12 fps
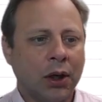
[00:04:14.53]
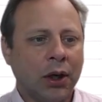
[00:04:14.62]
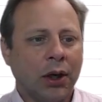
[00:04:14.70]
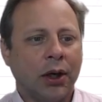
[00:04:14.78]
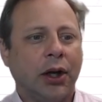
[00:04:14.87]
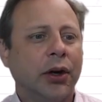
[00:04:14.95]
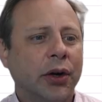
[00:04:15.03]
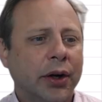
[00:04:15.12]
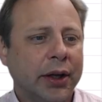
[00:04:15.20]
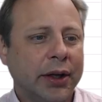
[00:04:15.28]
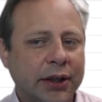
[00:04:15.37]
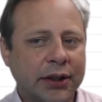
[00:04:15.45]
here
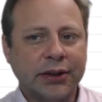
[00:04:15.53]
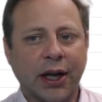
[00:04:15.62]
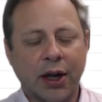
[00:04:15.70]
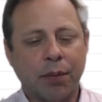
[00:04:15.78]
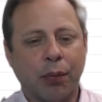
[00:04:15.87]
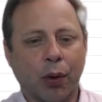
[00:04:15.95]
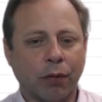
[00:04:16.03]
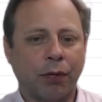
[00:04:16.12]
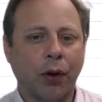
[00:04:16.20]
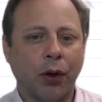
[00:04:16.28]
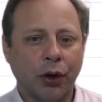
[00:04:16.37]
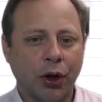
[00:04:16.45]
is a
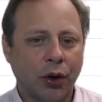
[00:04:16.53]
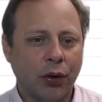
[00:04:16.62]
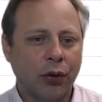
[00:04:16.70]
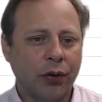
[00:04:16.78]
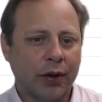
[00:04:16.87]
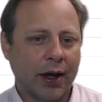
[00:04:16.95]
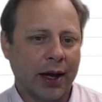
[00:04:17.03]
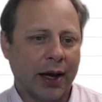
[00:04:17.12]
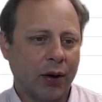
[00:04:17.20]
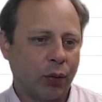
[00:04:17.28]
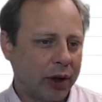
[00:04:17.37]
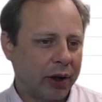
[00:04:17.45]
portfolio
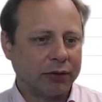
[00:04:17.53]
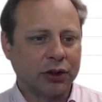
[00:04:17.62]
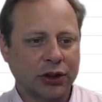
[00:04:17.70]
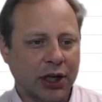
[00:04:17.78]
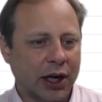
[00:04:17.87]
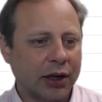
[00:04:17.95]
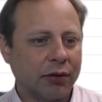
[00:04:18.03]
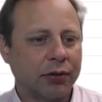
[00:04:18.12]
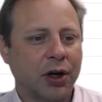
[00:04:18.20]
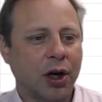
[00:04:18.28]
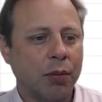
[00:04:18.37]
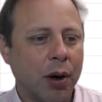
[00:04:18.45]
that we have just kind of
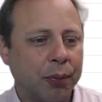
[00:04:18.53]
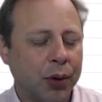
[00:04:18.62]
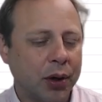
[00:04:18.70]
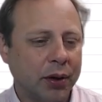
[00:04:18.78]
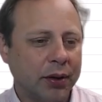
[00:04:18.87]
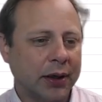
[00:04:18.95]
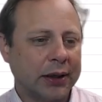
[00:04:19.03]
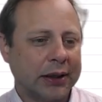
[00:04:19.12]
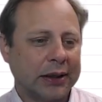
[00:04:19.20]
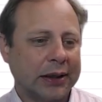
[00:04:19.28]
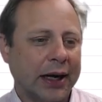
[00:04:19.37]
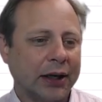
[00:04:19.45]
come up with.
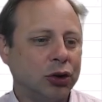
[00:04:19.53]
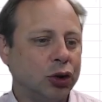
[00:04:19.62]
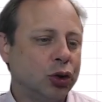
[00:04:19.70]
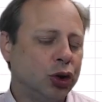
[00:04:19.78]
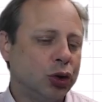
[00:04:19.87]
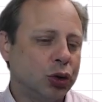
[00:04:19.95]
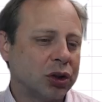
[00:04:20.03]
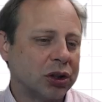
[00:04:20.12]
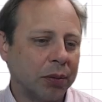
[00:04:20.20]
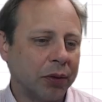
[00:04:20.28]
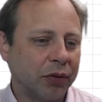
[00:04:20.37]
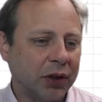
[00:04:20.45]
I do use
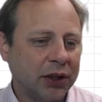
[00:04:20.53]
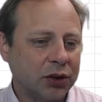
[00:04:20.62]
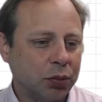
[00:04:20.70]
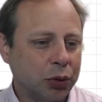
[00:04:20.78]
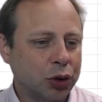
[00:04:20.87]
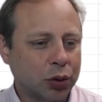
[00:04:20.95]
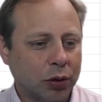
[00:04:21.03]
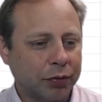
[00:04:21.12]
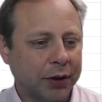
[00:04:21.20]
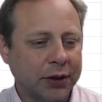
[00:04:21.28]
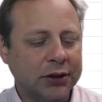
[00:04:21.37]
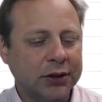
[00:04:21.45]
some of these mutual
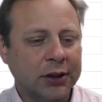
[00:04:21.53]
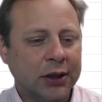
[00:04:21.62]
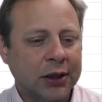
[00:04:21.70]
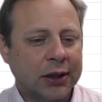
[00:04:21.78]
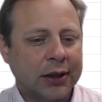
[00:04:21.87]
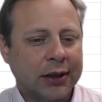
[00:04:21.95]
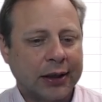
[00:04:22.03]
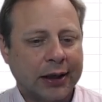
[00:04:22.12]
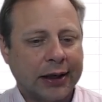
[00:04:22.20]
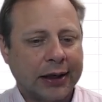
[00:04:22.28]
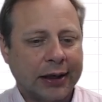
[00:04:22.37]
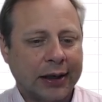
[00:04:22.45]
funds,
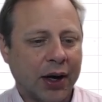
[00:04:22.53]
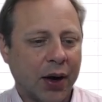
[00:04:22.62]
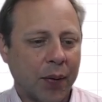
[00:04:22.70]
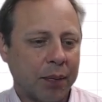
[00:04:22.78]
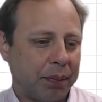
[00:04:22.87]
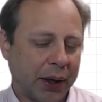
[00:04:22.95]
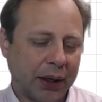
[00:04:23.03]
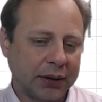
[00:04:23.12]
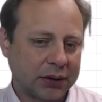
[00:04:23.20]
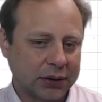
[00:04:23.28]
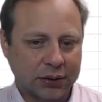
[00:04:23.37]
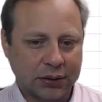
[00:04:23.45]

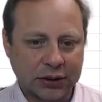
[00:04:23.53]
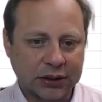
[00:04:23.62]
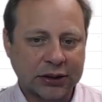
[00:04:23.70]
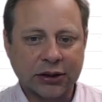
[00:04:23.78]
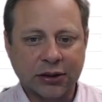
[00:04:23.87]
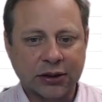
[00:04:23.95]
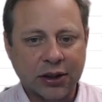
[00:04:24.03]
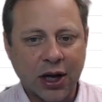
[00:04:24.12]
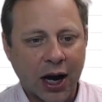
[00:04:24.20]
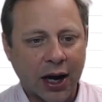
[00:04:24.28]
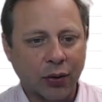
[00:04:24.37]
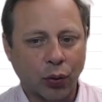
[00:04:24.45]
but this is
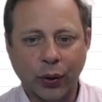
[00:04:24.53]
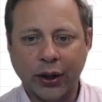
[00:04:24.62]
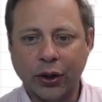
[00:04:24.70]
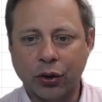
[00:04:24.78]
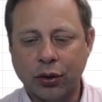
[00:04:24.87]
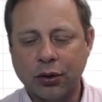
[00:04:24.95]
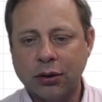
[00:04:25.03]
not real.